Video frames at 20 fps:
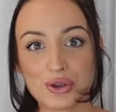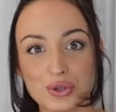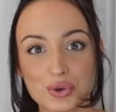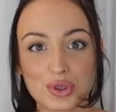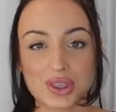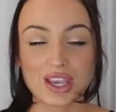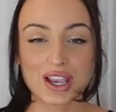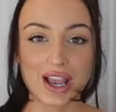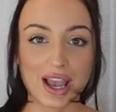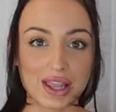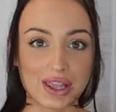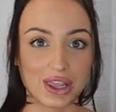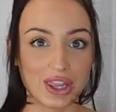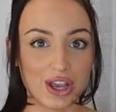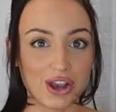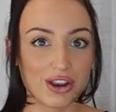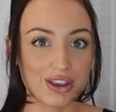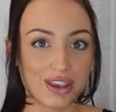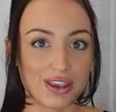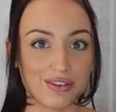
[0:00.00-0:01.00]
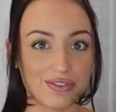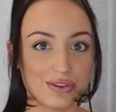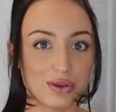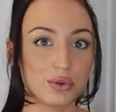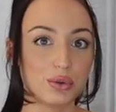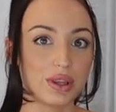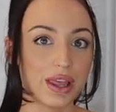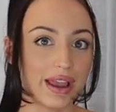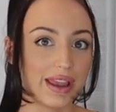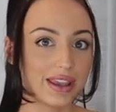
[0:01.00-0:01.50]
you think I look, if
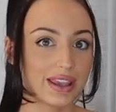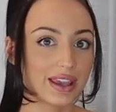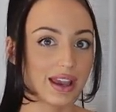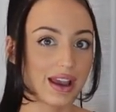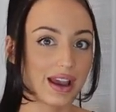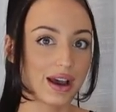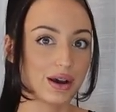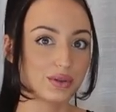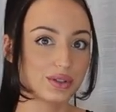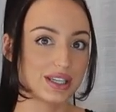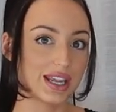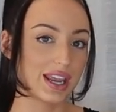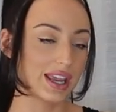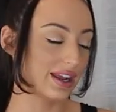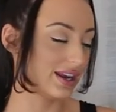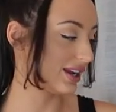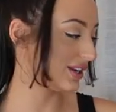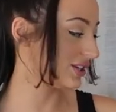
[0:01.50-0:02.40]
you like how tan